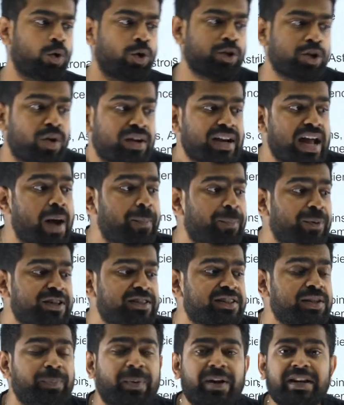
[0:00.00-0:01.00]
Onnona
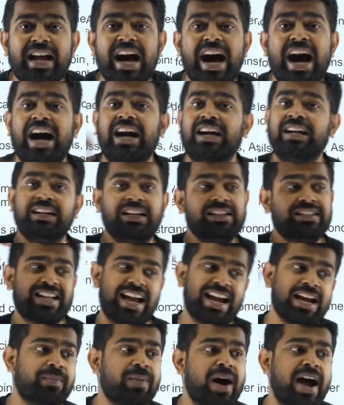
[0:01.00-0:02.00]
principana
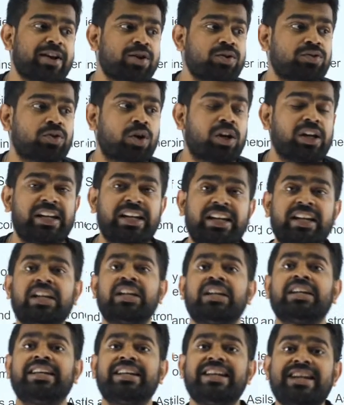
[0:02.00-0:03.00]
time ayirum solli
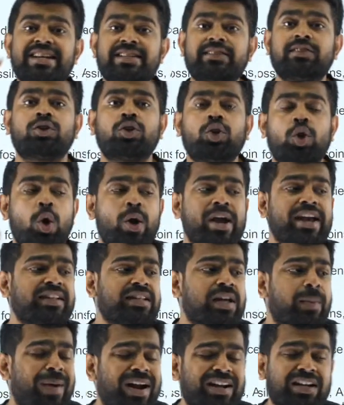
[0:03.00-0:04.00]
he is growing
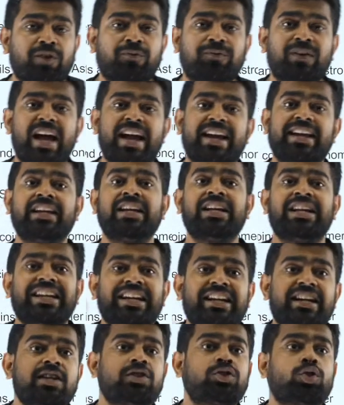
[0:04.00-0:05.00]
the butterfly
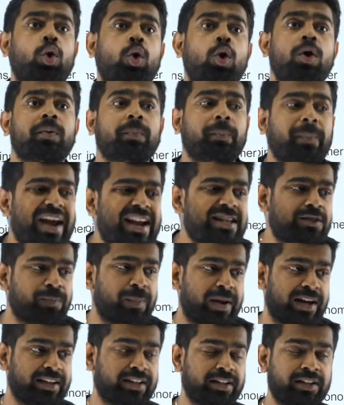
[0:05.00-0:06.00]
in his own
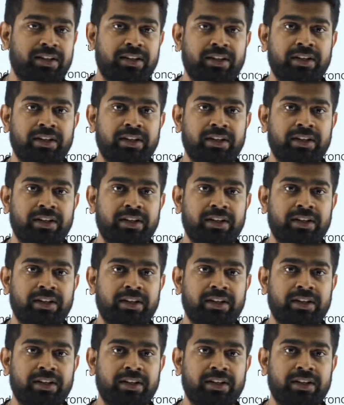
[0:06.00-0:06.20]
basement.